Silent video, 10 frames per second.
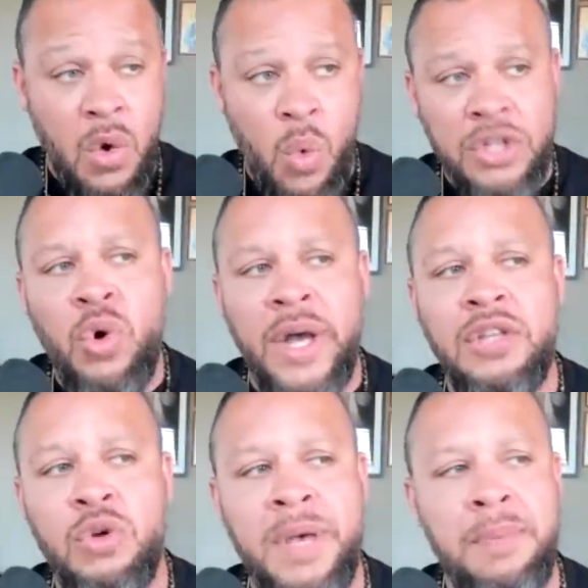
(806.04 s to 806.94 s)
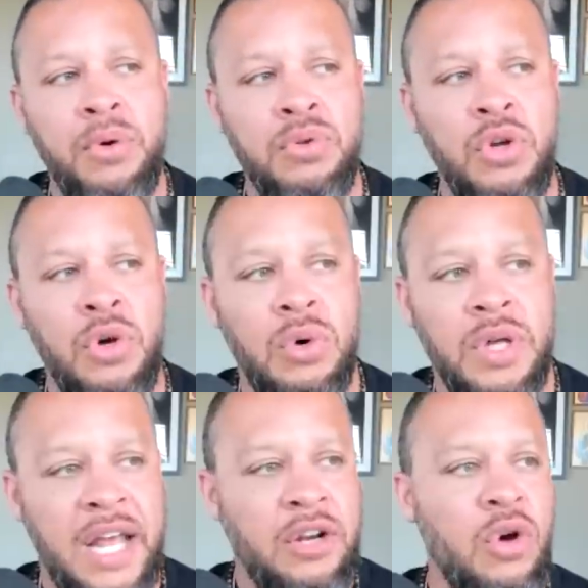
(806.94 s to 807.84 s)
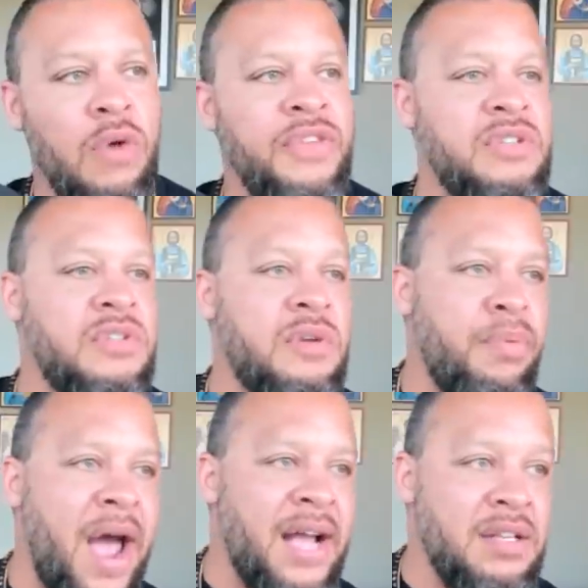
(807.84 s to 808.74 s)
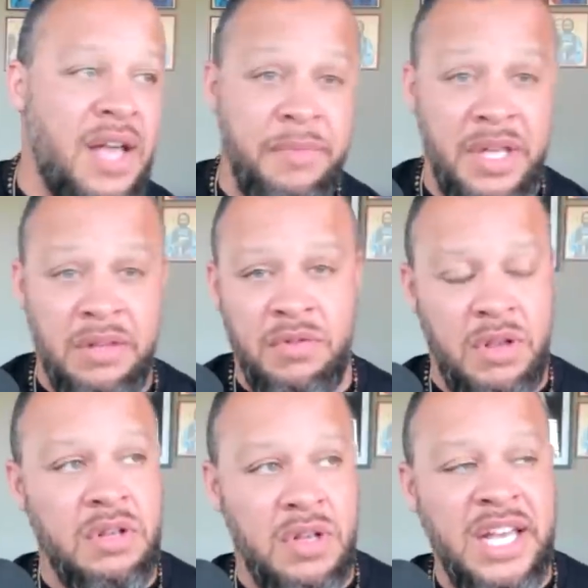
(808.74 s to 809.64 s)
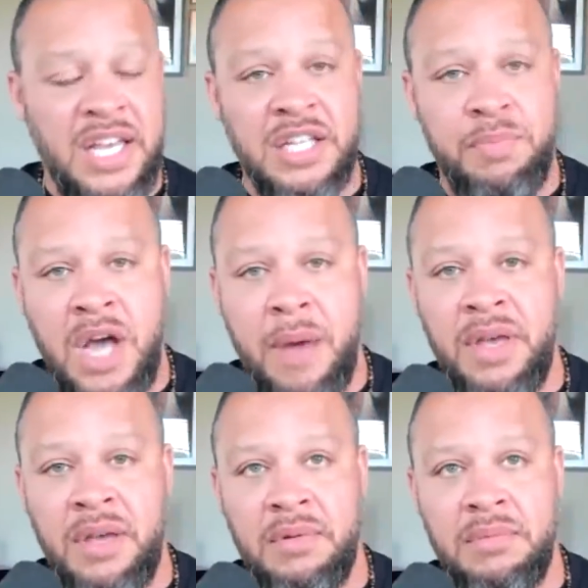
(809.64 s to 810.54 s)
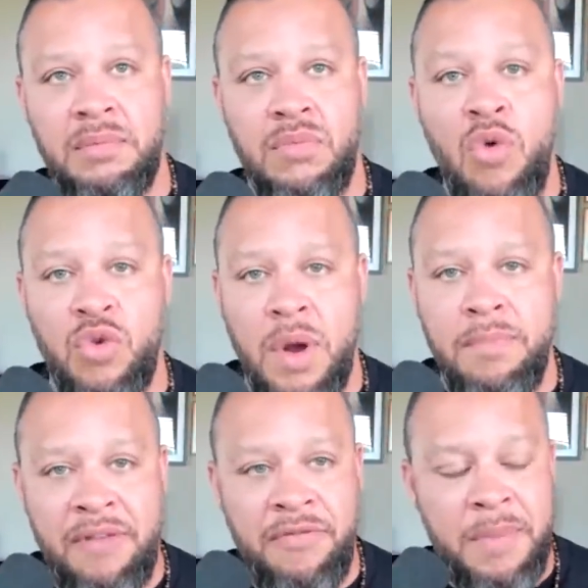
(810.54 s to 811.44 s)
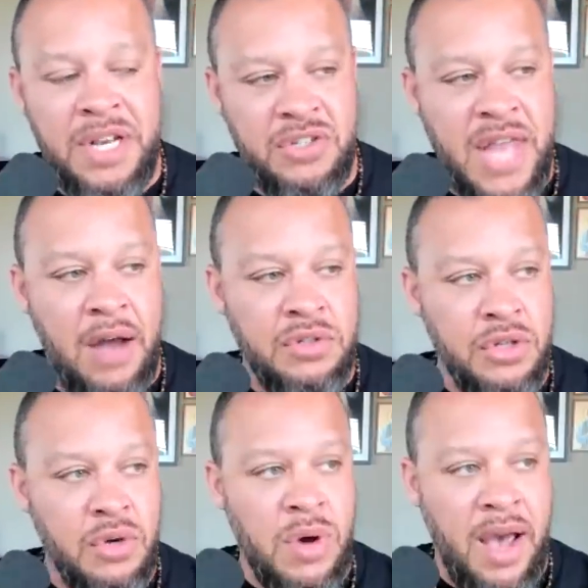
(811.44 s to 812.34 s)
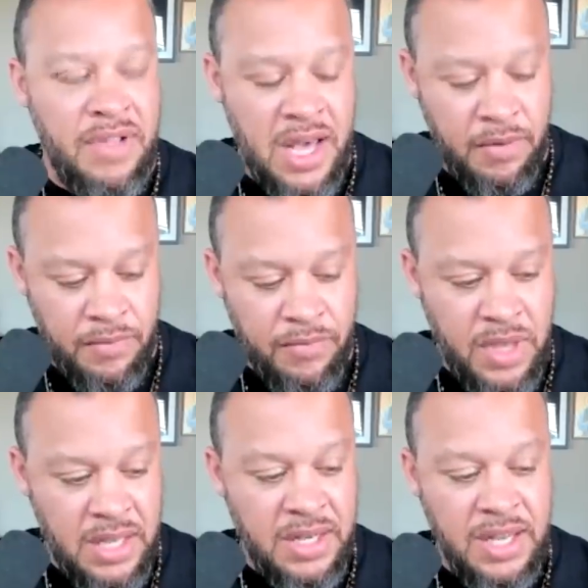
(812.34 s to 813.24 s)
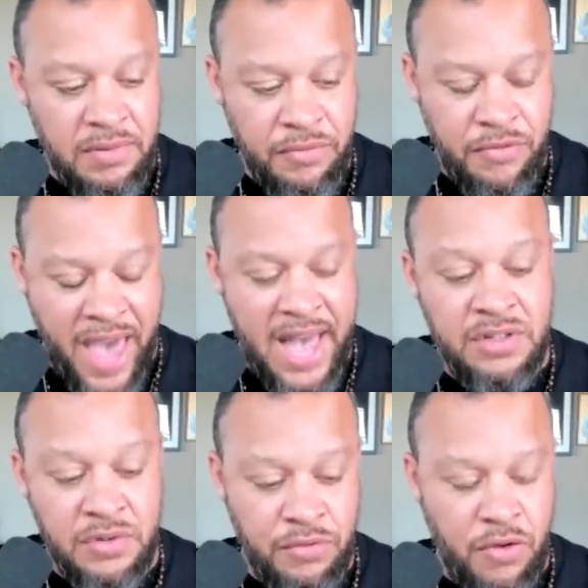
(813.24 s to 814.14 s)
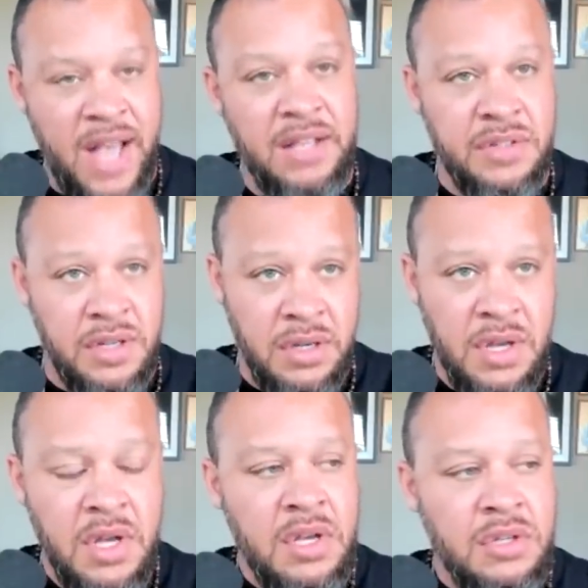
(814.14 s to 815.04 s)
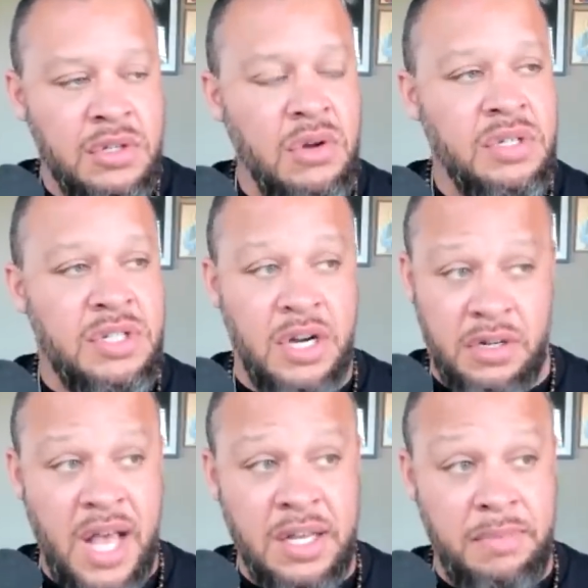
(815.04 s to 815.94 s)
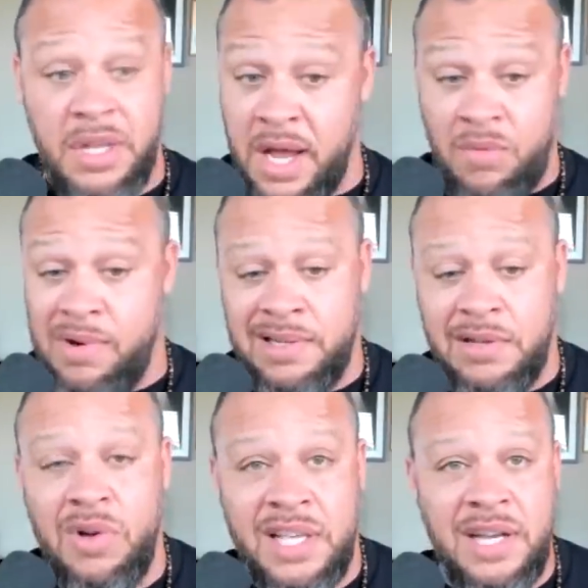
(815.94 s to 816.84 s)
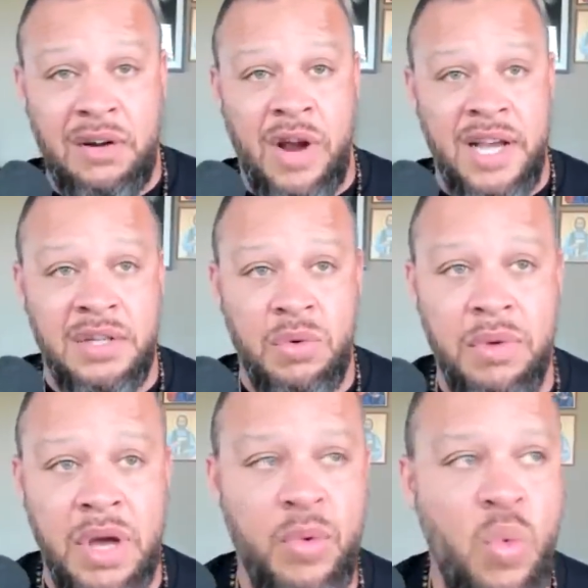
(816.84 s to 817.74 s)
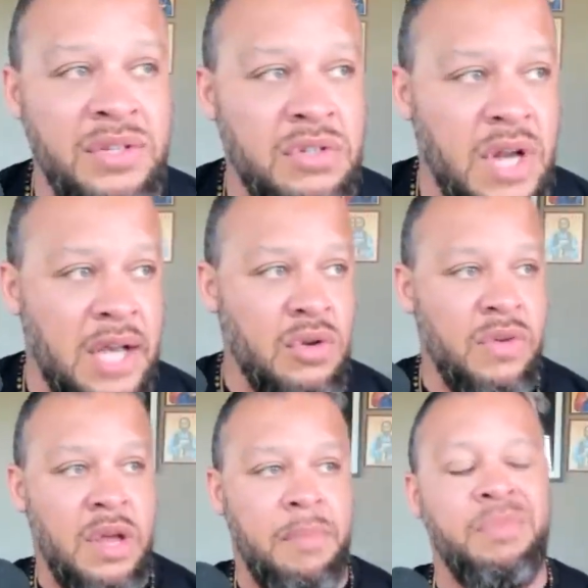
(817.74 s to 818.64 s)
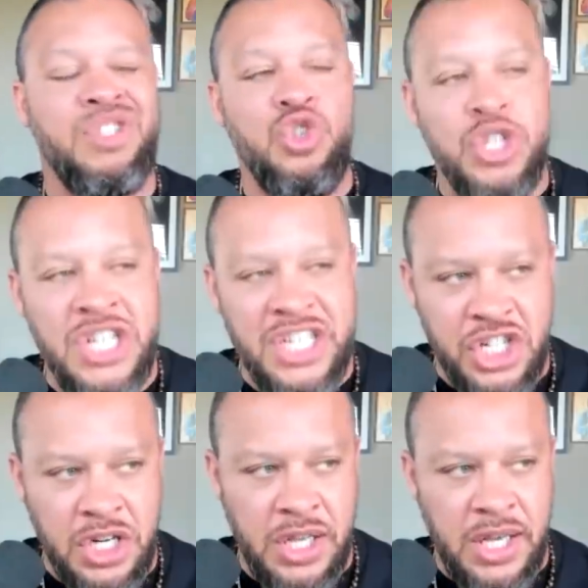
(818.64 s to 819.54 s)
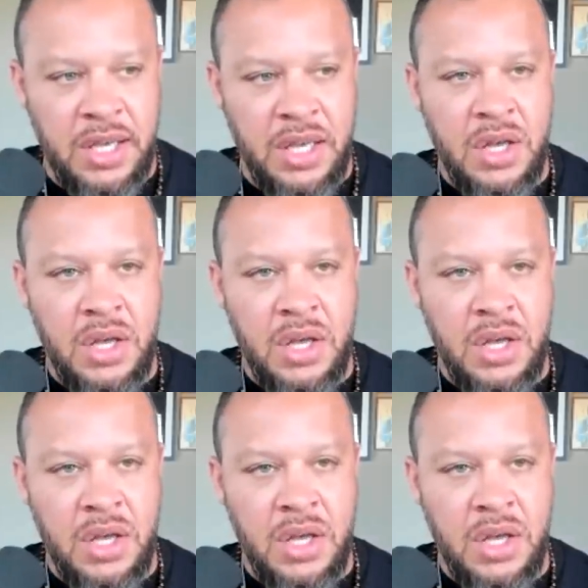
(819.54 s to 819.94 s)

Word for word: What do Hindu people do? And I don't know if this is the practice. I mean, India is becoming overrun by feminists now too. I have a lot of Indian fans and friends and students that are telling me like, "Why it's going? It's getting crazy. We're becoming westernized over there." But, but traditionally,